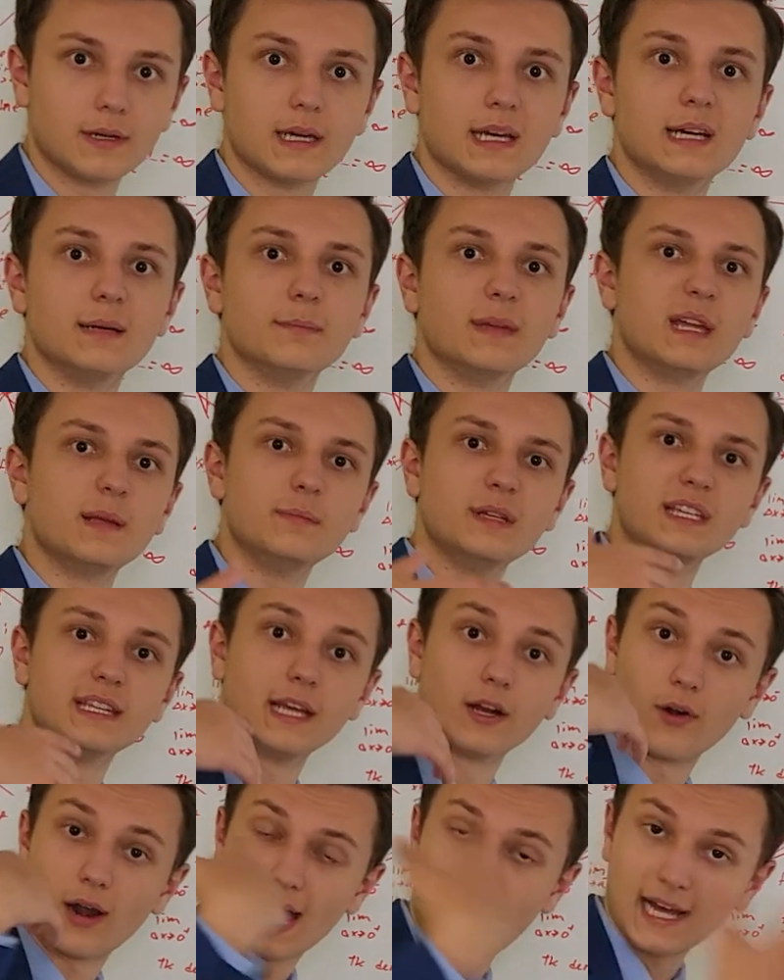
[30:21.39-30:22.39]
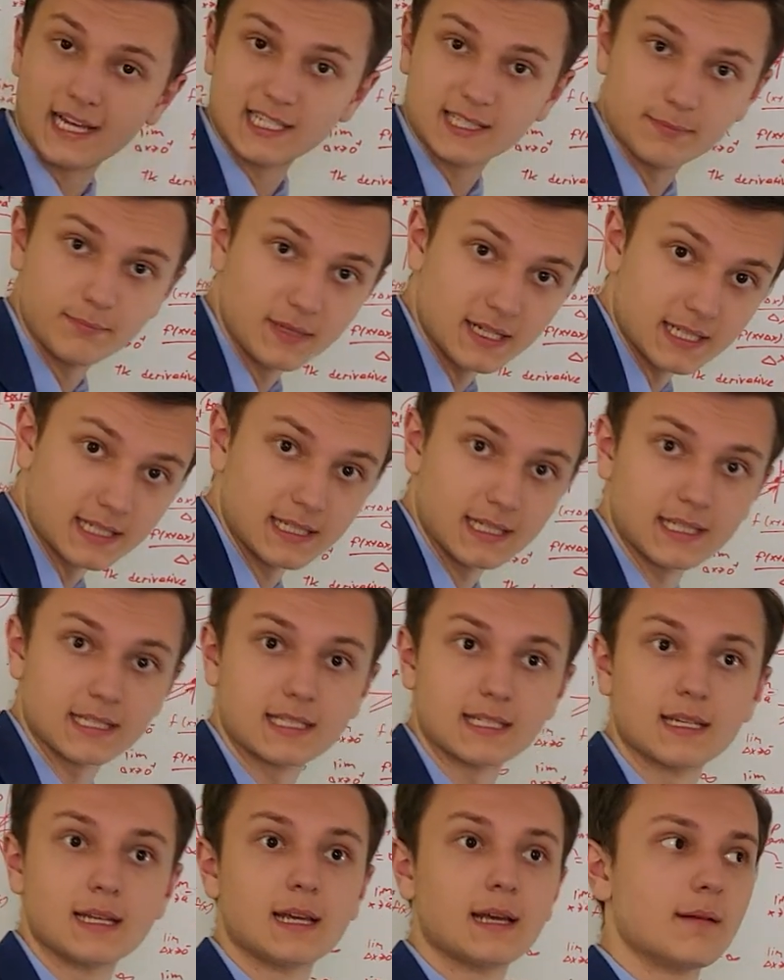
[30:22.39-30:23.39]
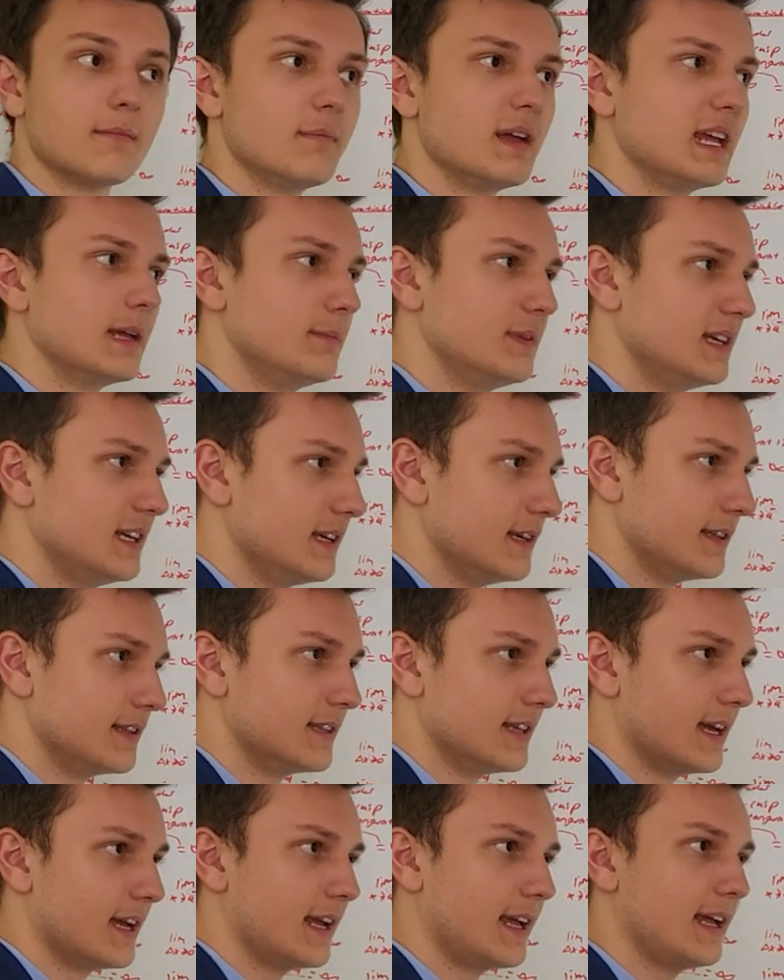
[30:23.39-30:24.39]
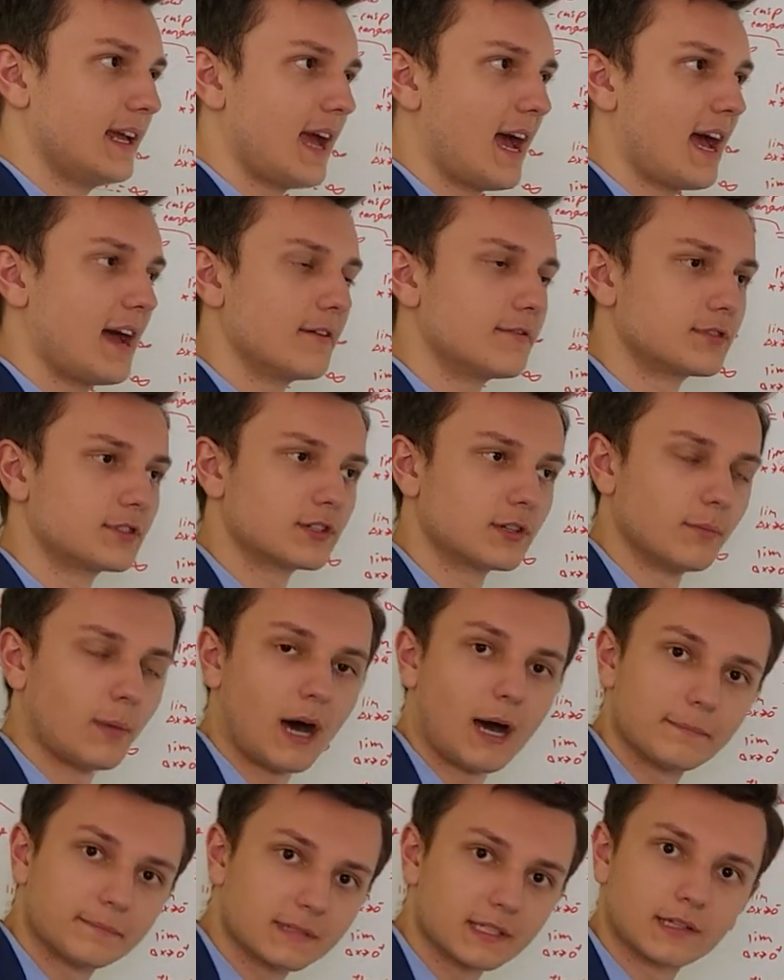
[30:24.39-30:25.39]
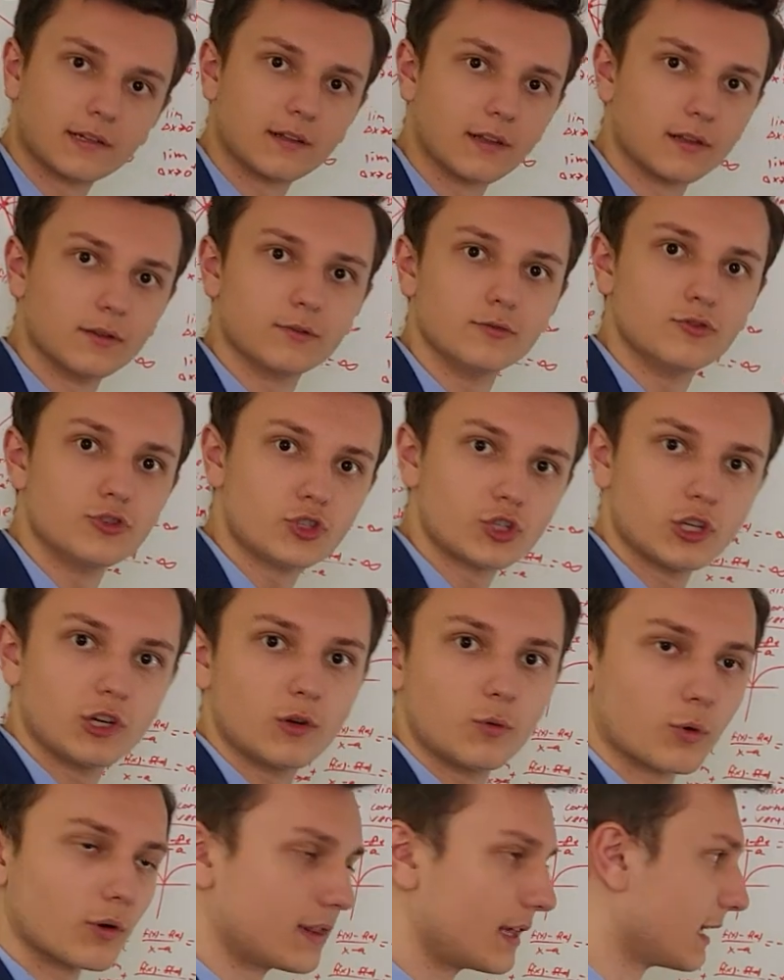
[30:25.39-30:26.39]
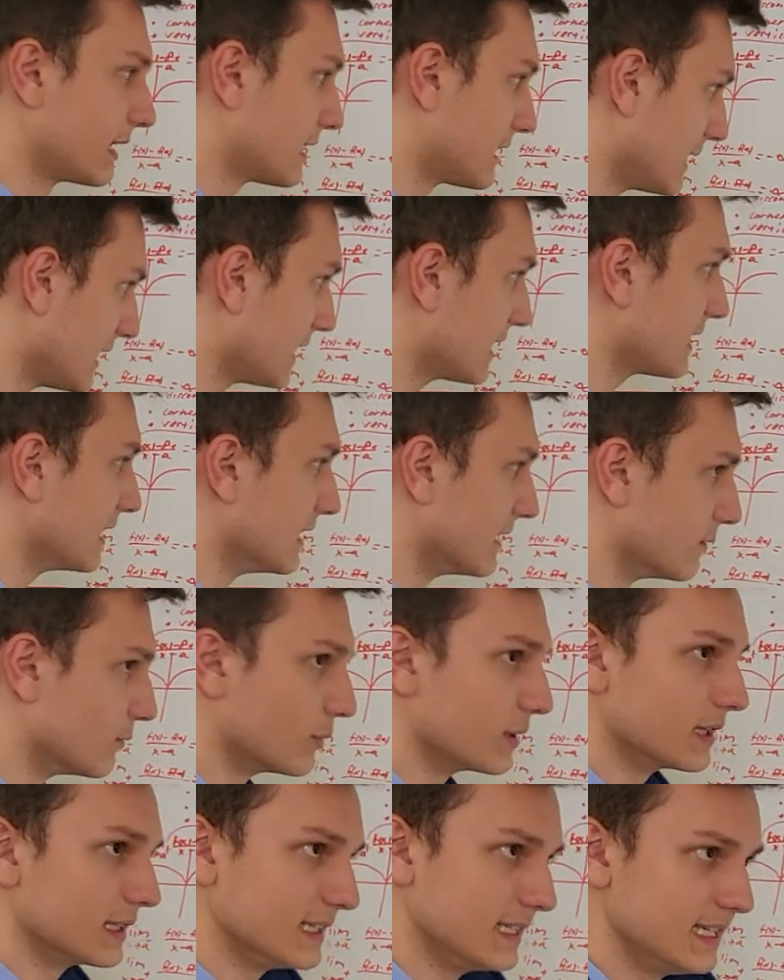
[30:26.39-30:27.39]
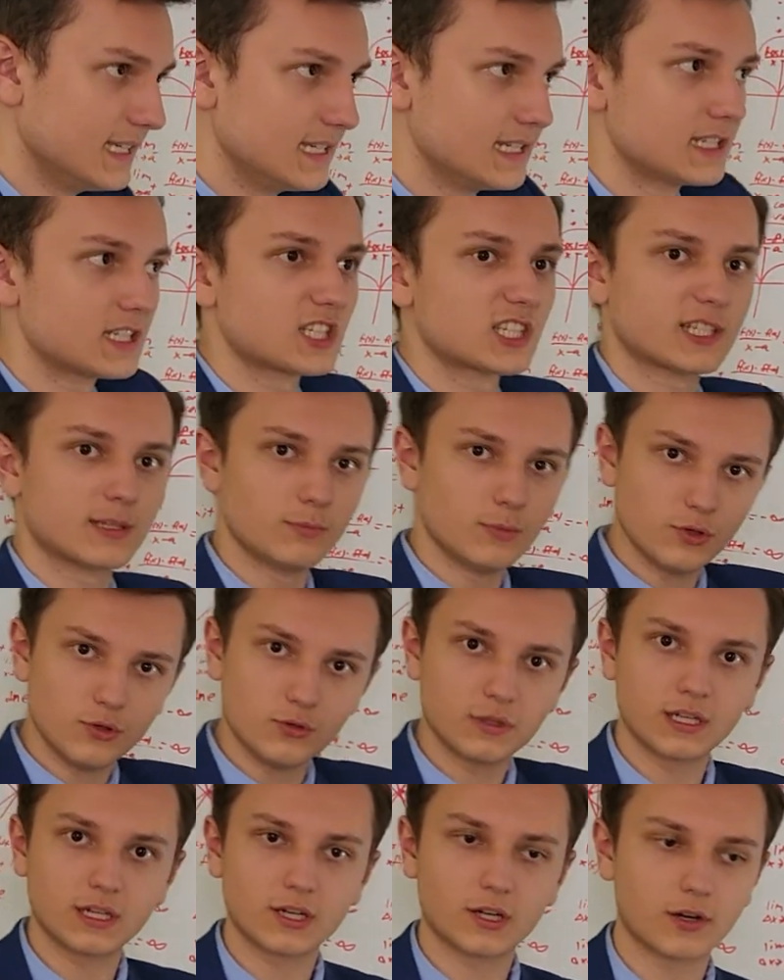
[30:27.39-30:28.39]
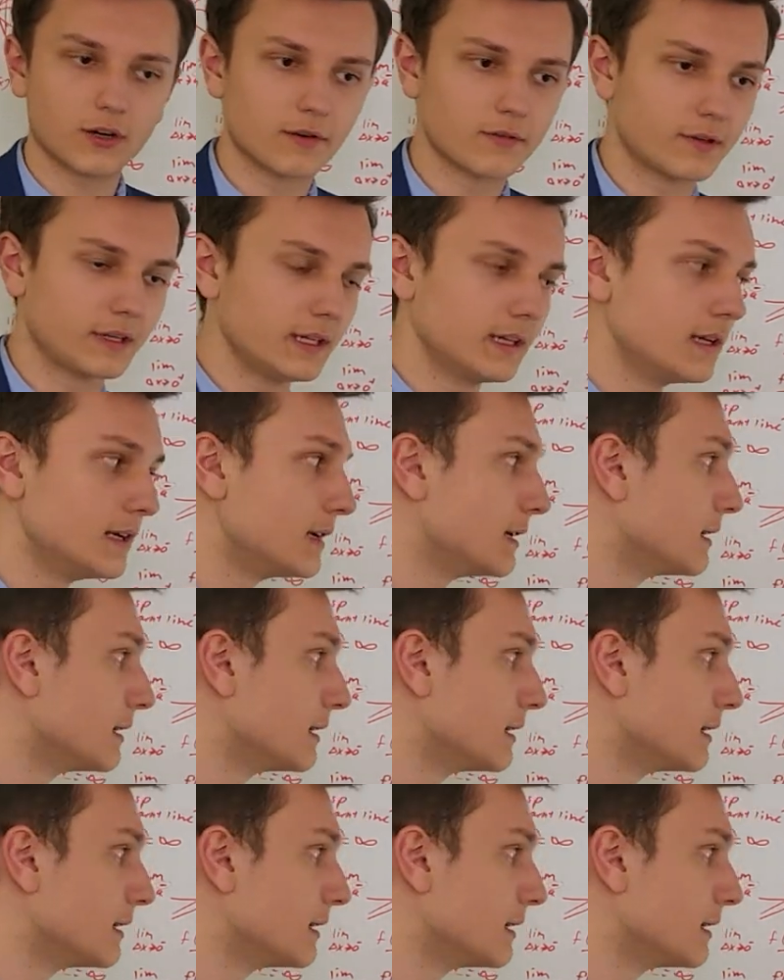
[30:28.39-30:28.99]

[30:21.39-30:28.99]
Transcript: Maybe their eyes miss it, maybe they have some optical illusion where they think it really is smooth and curvy.